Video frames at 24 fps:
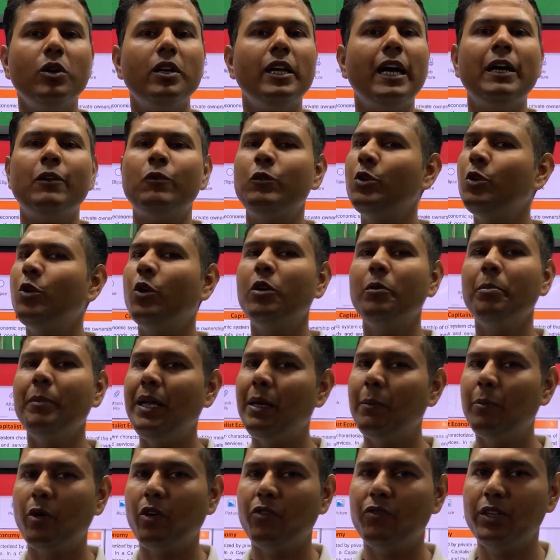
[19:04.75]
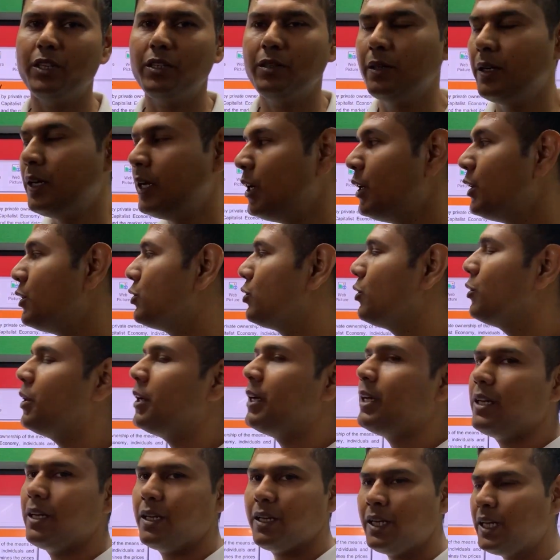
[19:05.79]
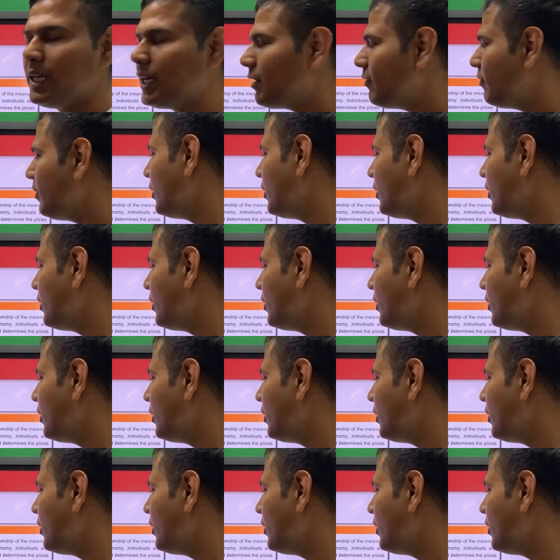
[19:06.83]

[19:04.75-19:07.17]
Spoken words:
I would not make profit. So here we